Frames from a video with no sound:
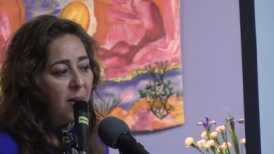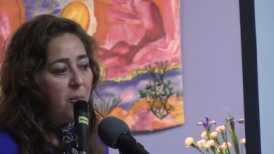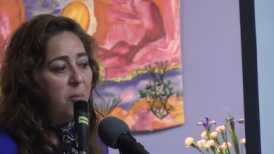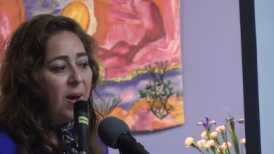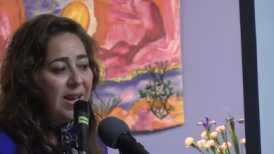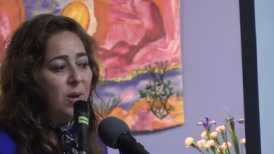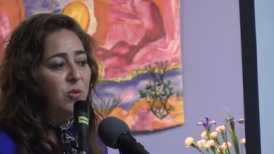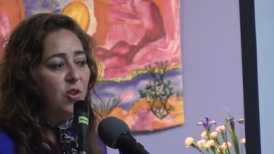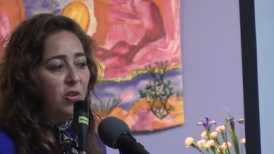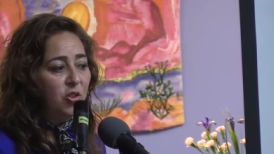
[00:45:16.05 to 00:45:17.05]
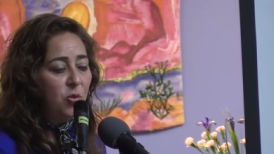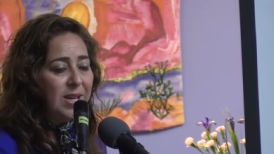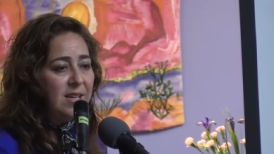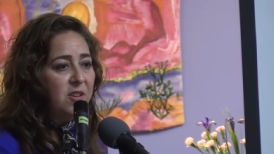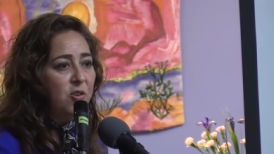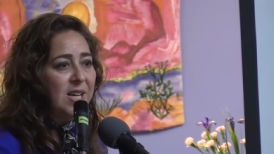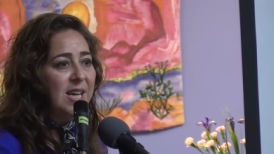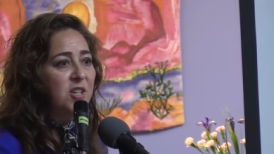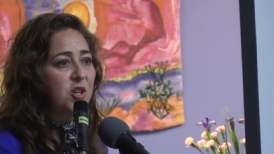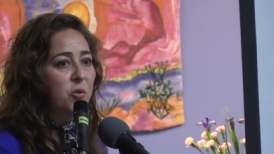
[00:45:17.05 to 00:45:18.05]
But it was also easier to
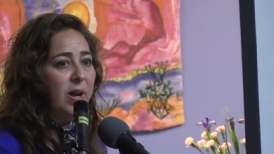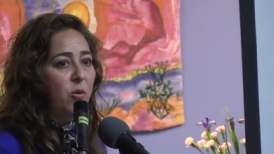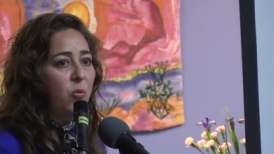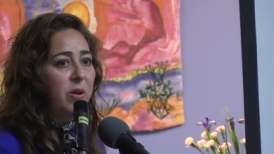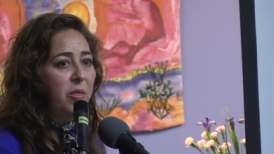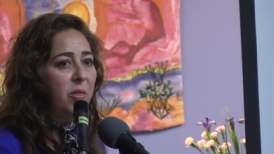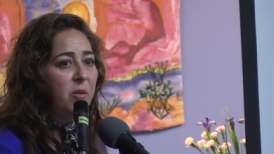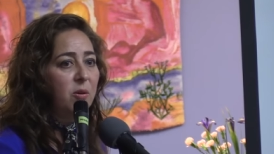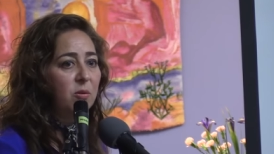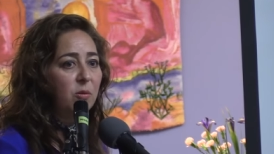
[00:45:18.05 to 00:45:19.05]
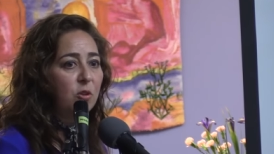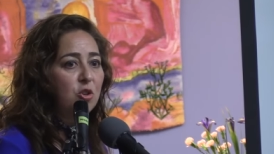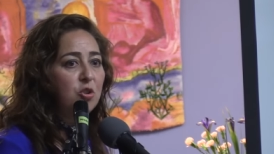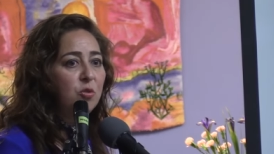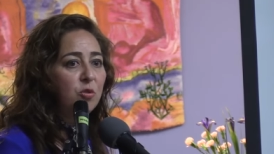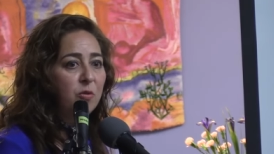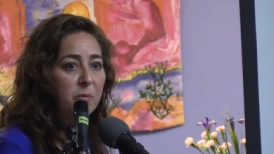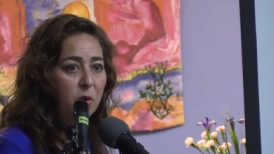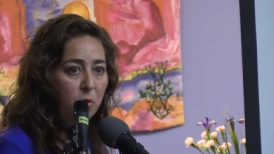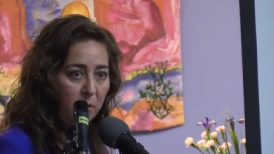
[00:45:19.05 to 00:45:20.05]
integrate with the Jews from
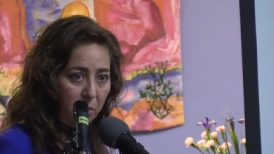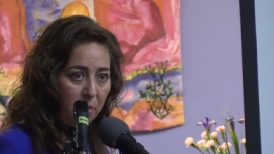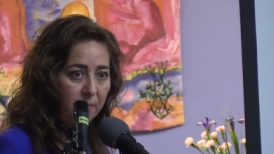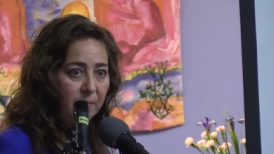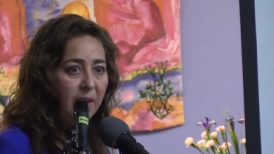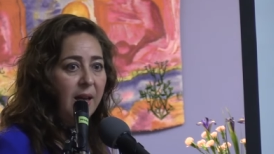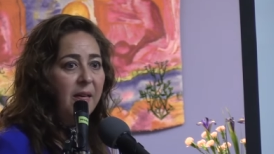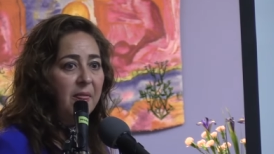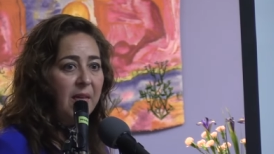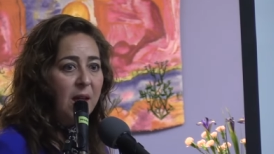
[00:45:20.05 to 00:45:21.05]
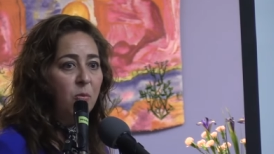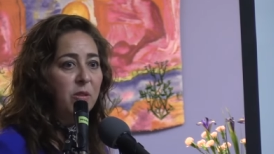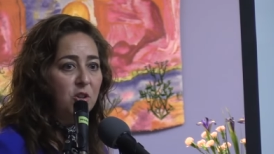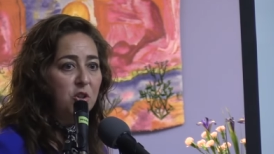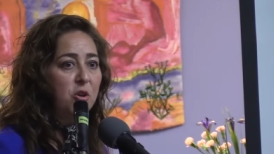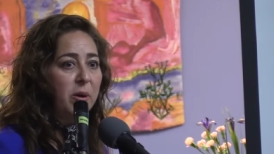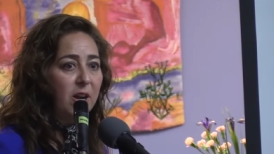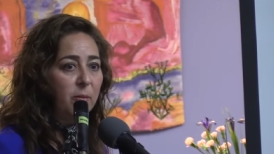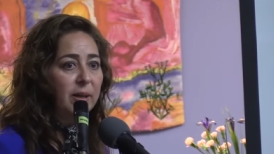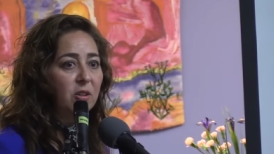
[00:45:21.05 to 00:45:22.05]
the north than with the
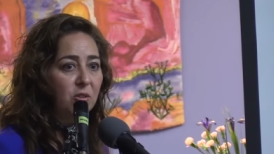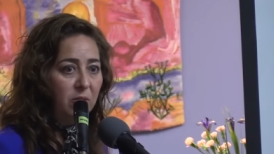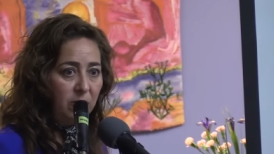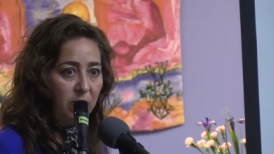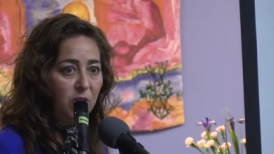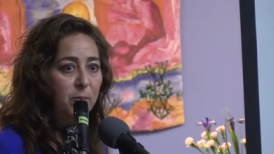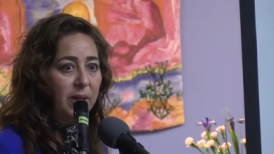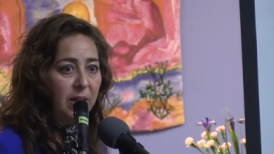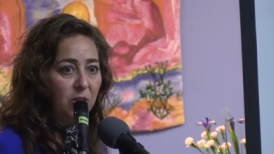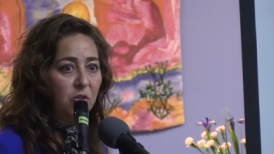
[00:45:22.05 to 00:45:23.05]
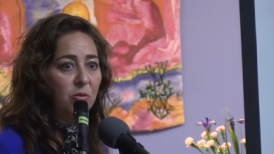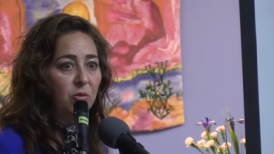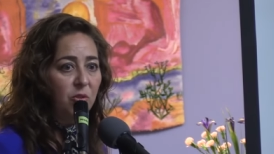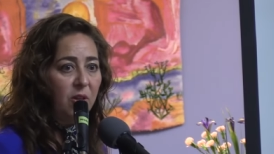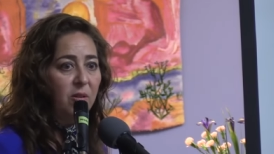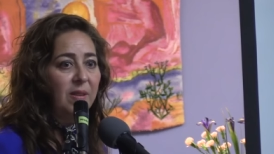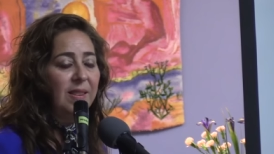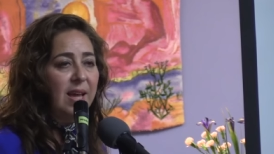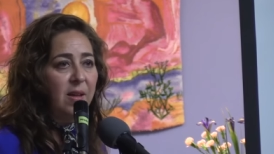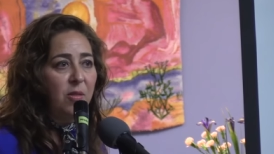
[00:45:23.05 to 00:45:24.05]
Judeo-Arabic speaking Jews.
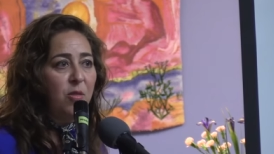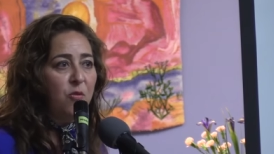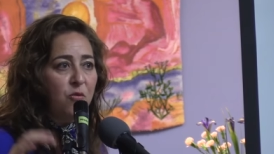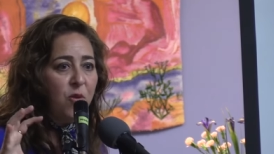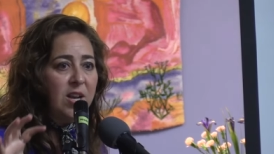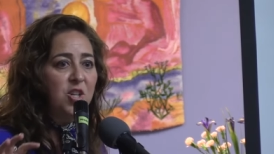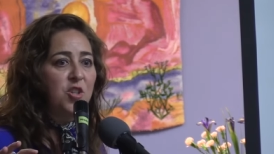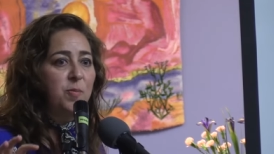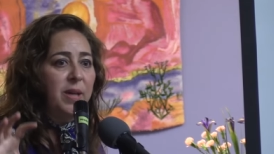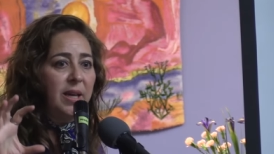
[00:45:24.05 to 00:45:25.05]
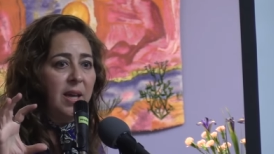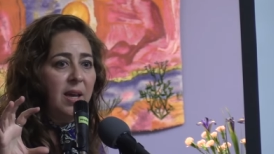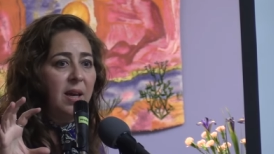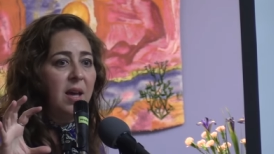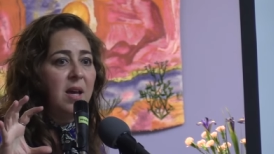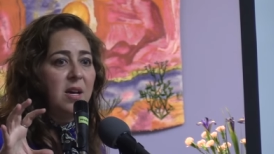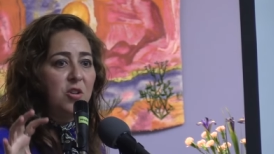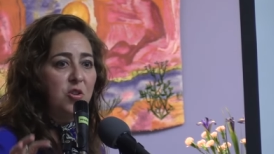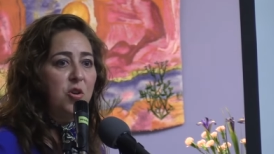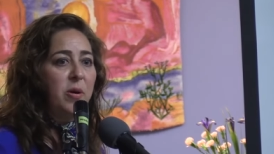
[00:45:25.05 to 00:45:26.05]
The French-speaking
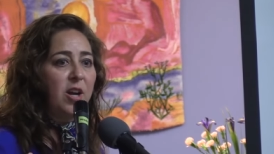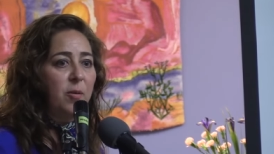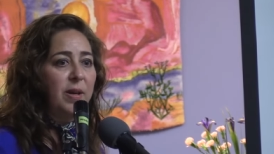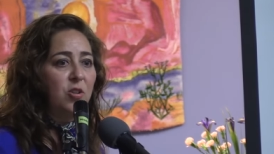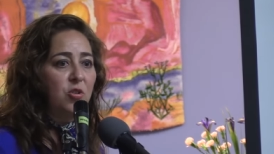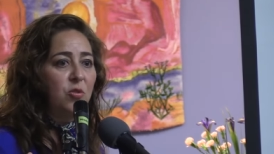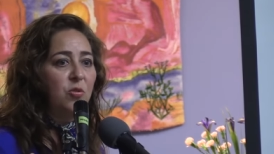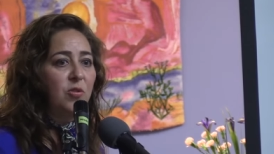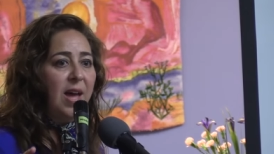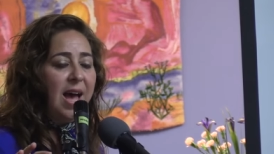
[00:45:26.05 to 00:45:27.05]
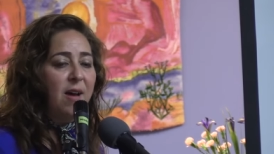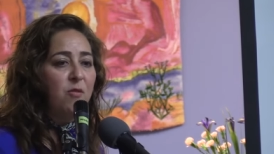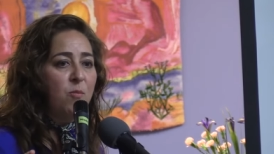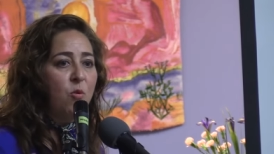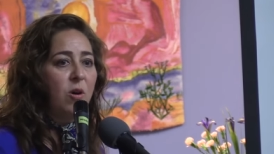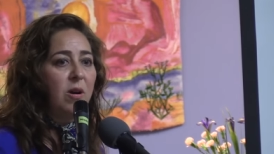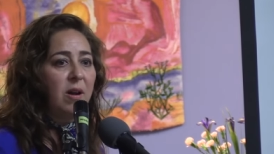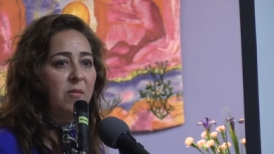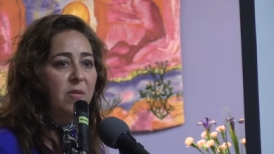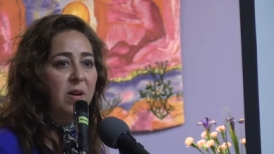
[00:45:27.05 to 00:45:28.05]
Judeo-Arabic Jews have more
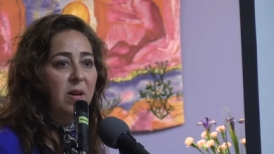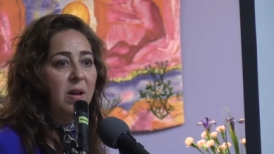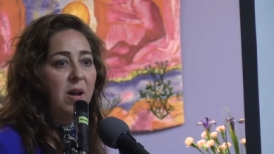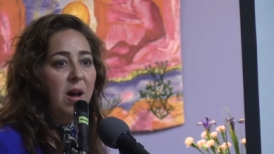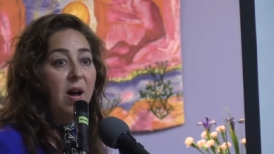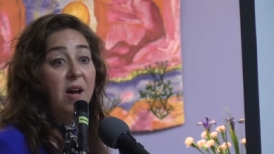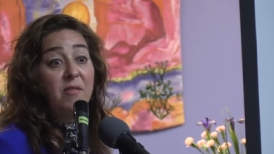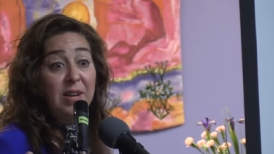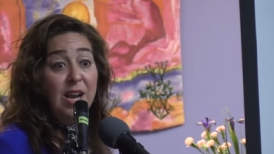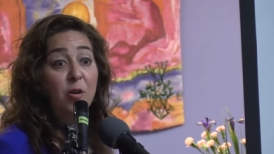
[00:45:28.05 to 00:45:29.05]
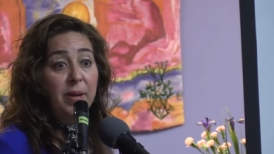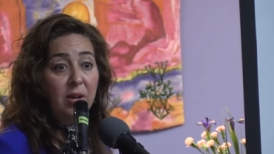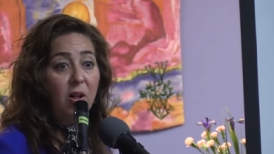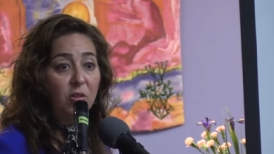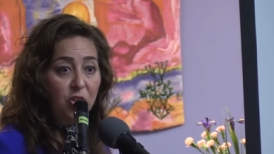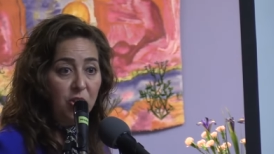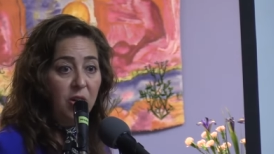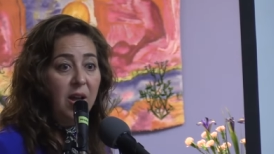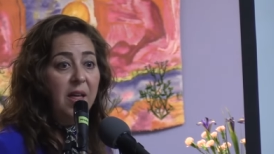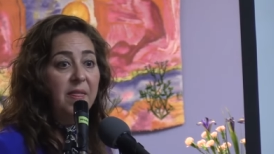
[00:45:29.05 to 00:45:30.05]
of an Arabic culture
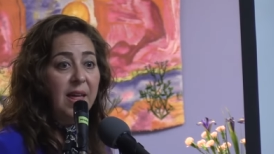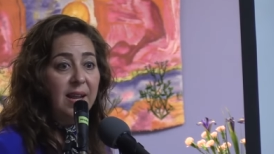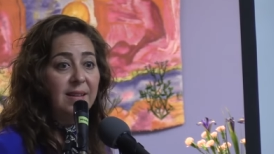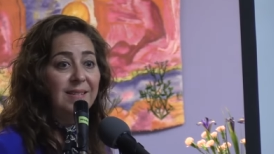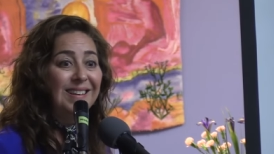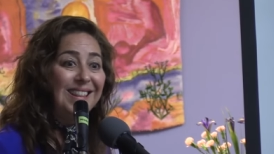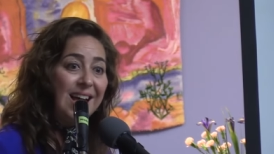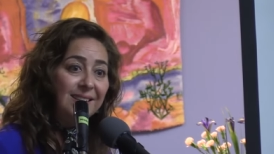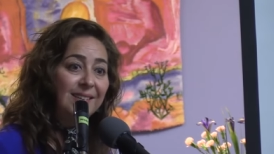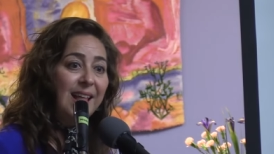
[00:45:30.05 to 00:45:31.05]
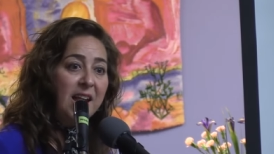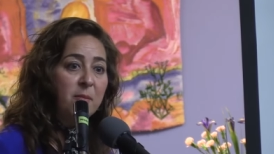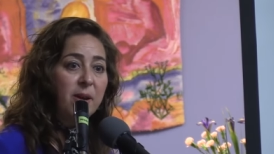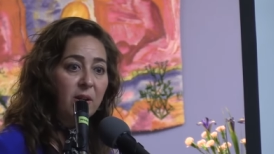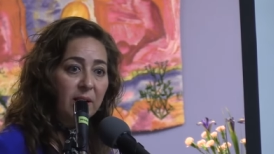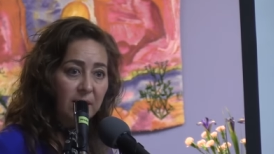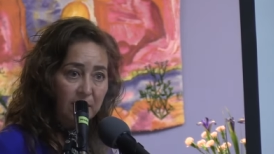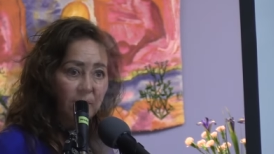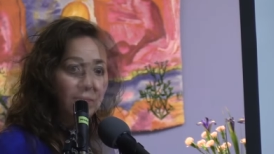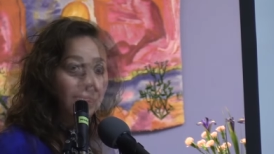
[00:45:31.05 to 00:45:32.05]
that is less Latin American.